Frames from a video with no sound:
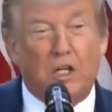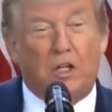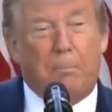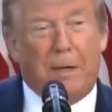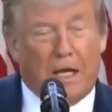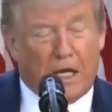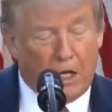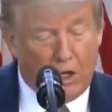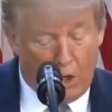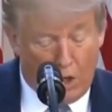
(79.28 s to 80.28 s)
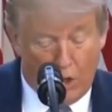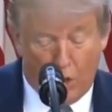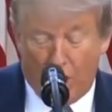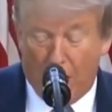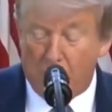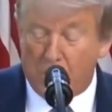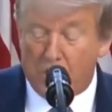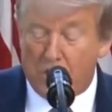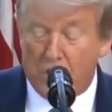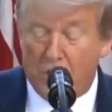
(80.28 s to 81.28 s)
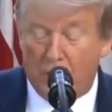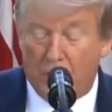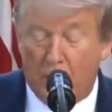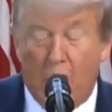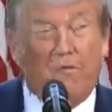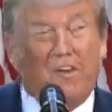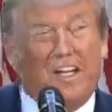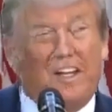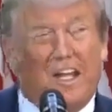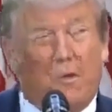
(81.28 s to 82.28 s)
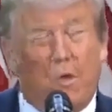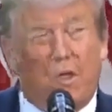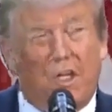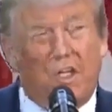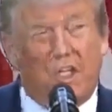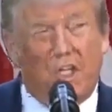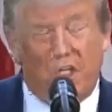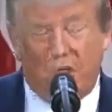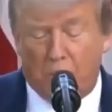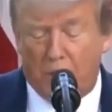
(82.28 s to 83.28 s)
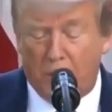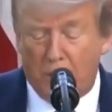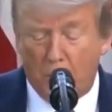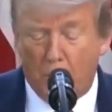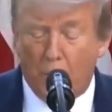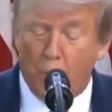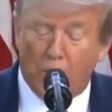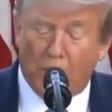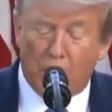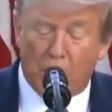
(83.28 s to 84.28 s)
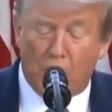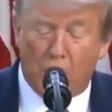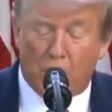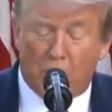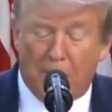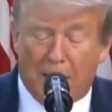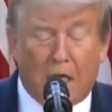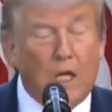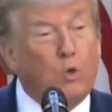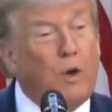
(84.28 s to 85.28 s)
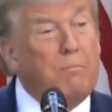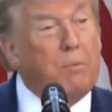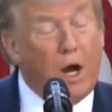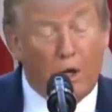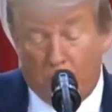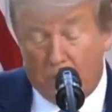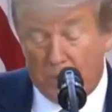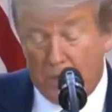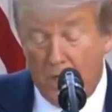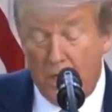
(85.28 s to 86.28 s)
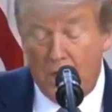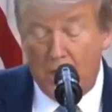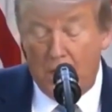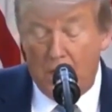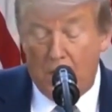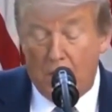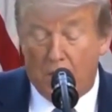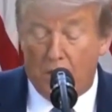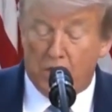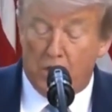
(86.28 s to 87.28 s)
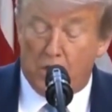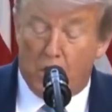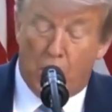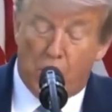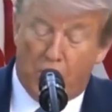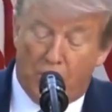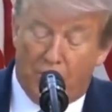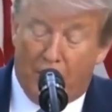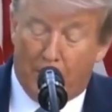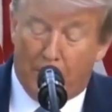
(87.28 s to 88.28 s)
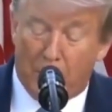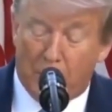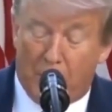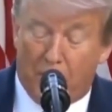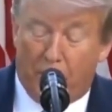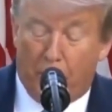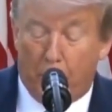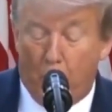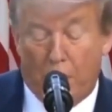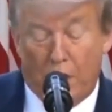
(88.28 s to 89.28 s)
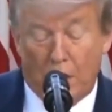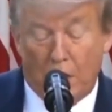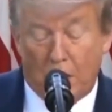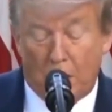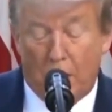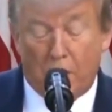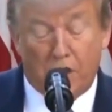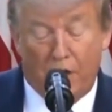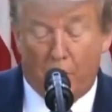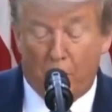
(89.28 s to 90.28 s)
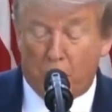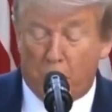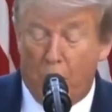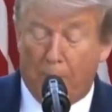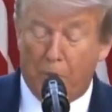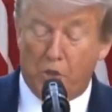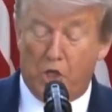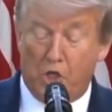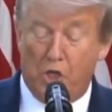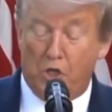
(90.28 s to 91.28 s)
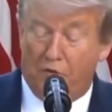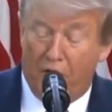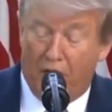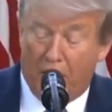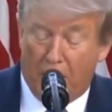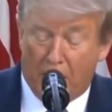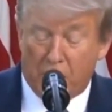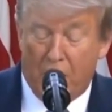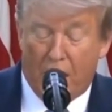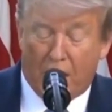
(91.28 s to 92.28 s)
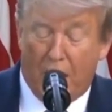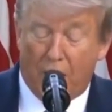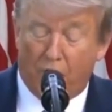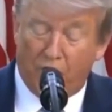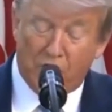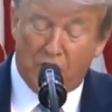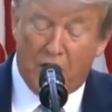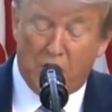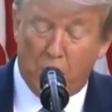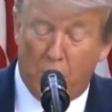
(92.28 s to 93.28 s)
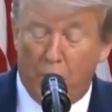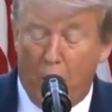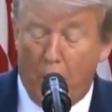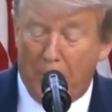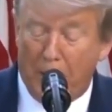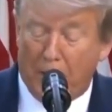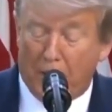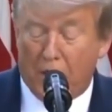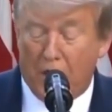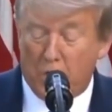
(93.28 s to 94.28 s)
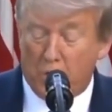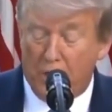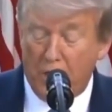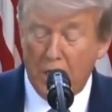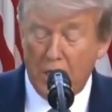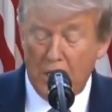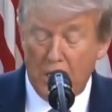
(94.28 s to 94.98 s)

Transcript: the peak on new cases. Hopefully that will continue, and we will continue to make great progress. These encouraging developments have put us in a very strong position to finalize guidelines for states on reopening the country,